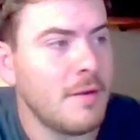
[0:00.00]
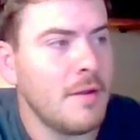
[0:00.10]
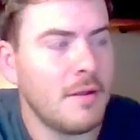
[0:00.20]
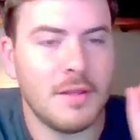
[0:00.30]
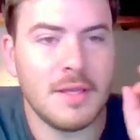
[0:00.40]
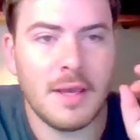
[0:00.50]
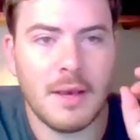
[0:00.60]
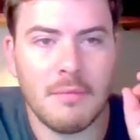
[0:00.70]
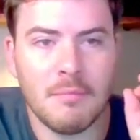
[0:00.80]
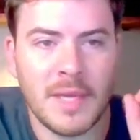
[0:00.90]
the
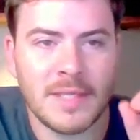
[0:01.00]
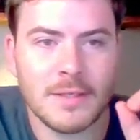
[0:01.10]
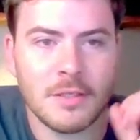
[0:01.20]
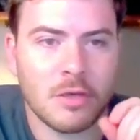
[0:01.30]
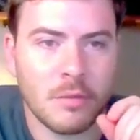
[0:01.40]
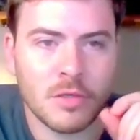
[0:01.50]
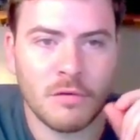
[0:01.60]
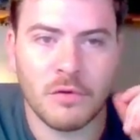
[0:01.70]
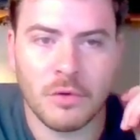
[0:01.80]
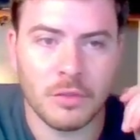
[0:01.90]
meta description
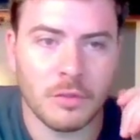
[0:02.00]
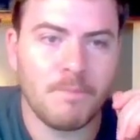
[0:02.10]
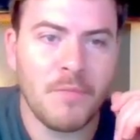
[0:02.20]
for Google,